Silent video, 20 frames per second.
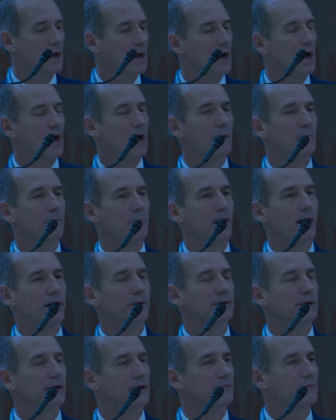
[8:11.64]

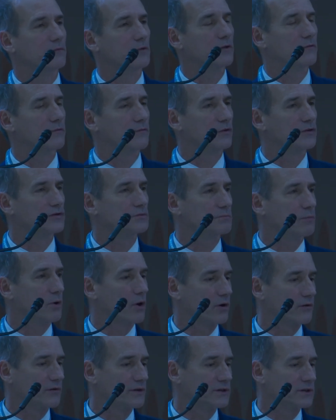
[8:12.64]
but for the first
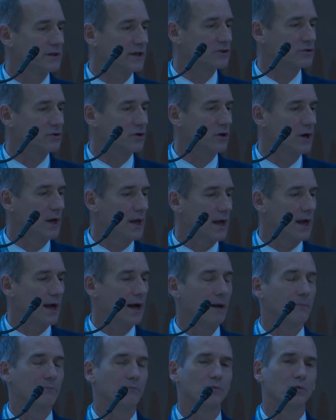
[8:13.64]
part of this lecture,
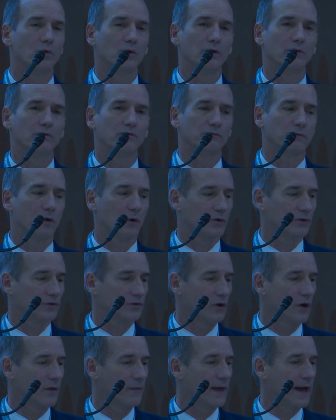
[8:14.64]
I'm going to focus
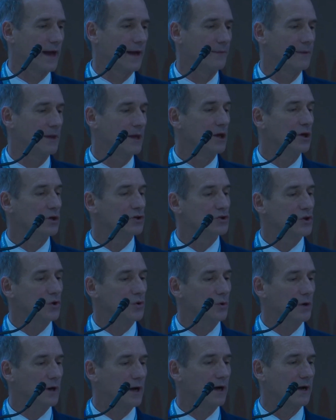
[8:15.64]
on that.
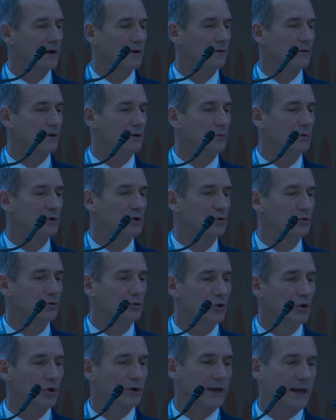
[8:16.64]
So when you
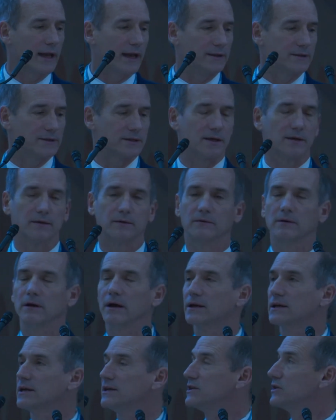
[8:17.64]
look
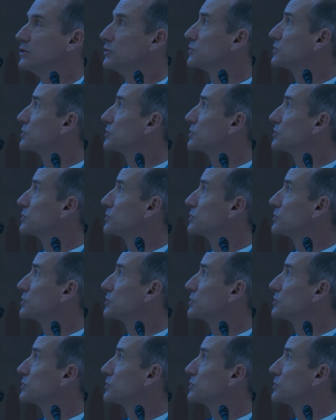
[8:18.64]
at continuous